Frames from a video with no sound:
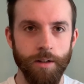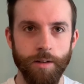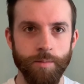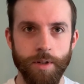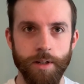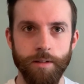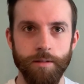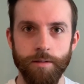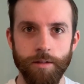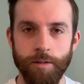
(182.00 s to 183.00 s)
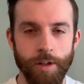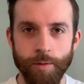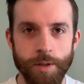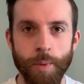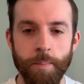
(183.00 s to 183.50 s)
I'm like,
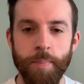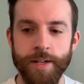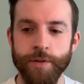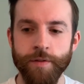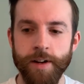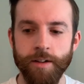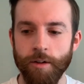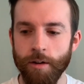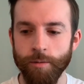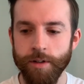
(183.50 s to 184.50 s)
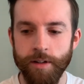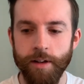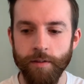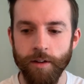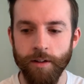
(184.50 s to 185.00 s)
he's my best friend. I would
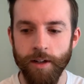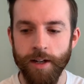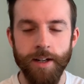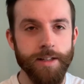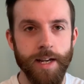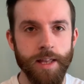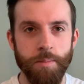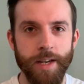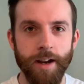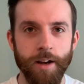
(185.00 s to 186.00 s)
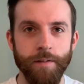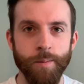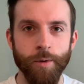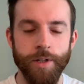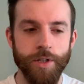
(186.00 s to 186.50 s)
never take the mick out of
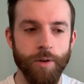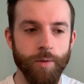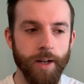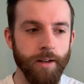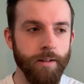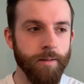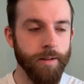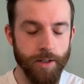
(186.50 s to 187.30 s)
him or insult him.